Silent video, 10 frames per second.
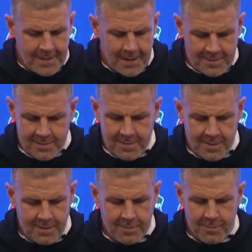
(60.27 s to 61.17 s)
has a
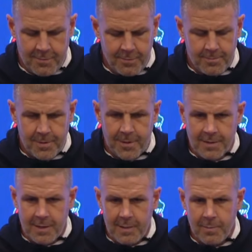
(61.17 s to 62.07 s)
ton of uh,
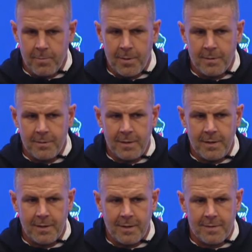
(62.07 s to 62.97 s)

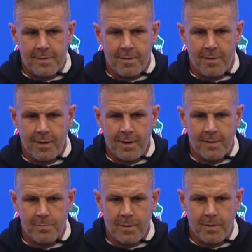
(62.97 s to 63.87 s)
capability and certainly
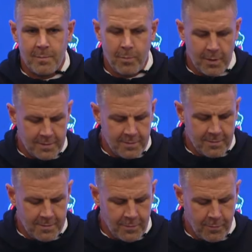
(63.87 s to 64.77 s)
has been
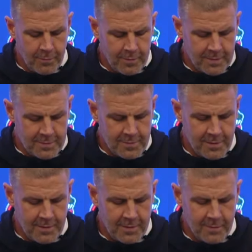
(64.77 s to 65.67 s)
impressive so far this
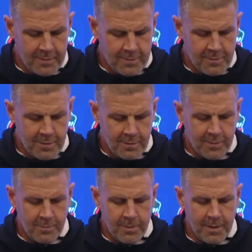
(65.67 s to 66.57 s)
year. I know they struggled a
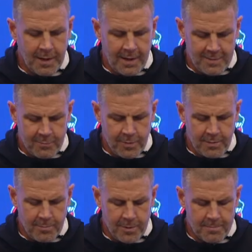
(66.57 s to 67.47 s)
little bit last
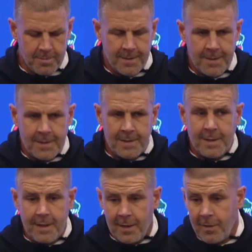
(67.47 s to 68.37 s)
week, but
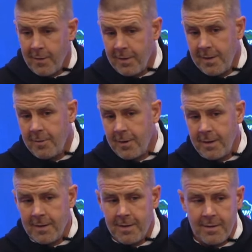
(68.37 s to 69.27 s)
in our league
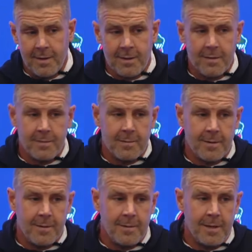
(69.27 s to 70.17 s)
right now, heck,
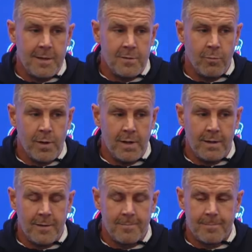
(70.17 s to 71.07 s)
uh, each
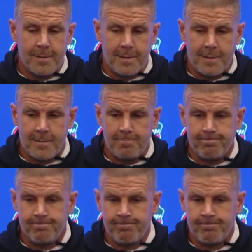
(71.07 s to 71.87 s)
week um,